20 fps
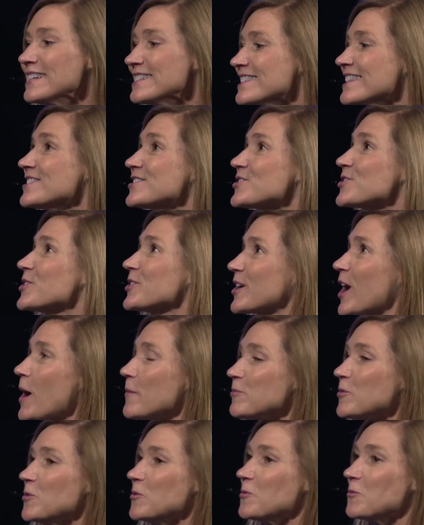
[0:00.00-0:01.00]
my sister a
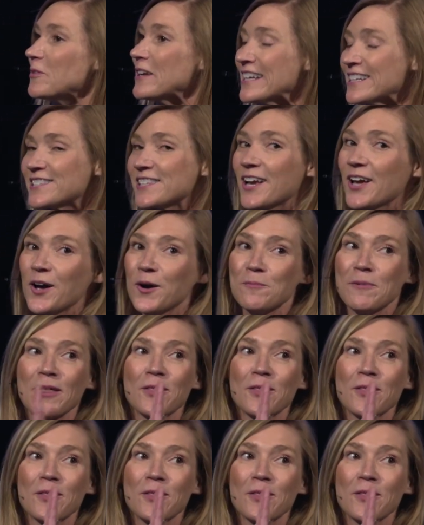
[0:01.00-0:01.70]
couple weeks ago.